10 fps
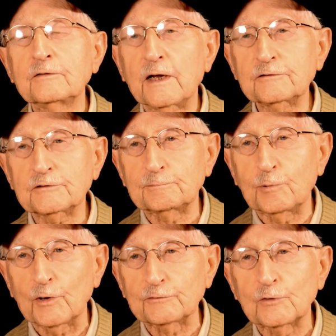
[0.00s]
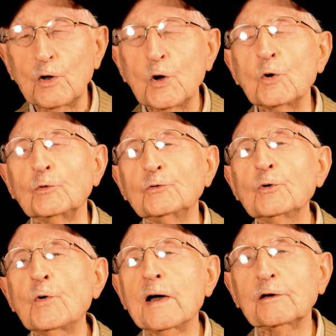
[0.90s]
Texas boys who
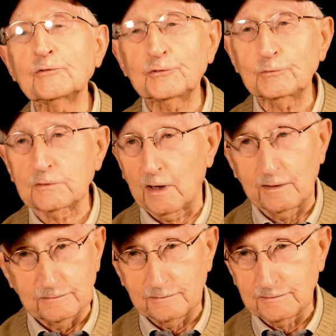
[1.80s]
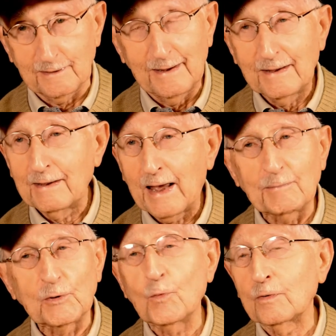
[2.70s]
knew how to shoot guns. I
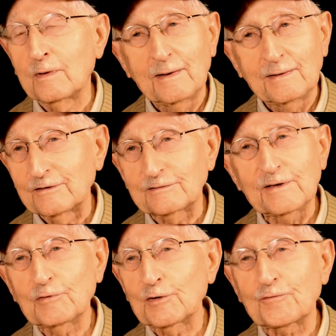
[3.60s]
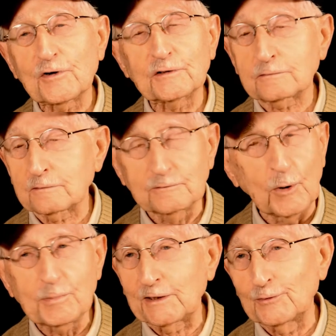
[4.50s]
mean, the 701st,
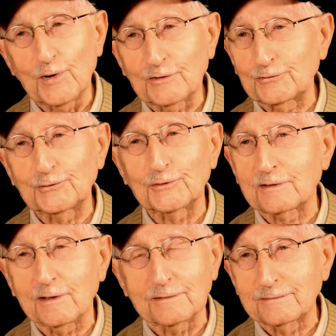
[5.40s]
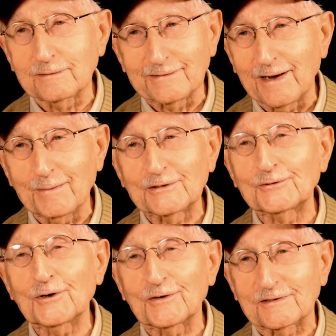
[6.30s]
nobody knew how to shoot a gun until the Army
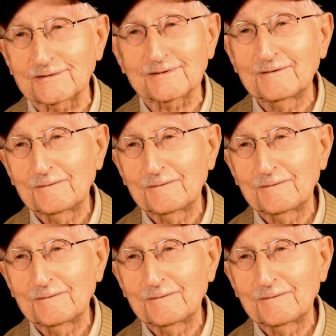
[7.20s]
taught us.